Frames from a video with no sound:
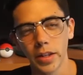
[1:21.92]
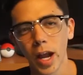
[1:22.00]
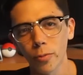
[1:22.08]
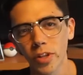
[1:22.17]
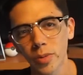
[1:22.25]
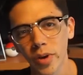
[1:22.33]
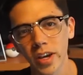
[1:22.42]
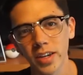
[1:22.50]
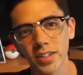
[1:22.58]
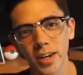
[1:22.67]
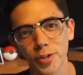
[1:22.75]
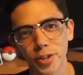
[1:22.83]
Not really paying
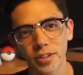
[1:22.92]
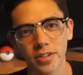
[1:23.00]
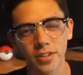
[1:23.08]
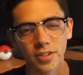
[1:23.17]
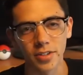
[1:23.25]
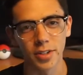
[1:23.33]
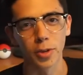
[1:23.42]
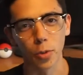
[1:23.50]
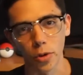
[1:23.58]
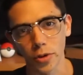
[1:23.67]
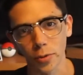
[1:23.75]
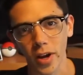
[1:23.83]
attention to the
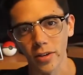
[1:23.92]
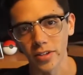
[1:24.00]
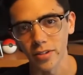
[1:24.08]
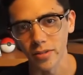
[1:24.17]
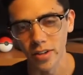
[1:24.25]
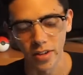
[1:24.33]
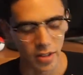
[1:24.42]
world around you.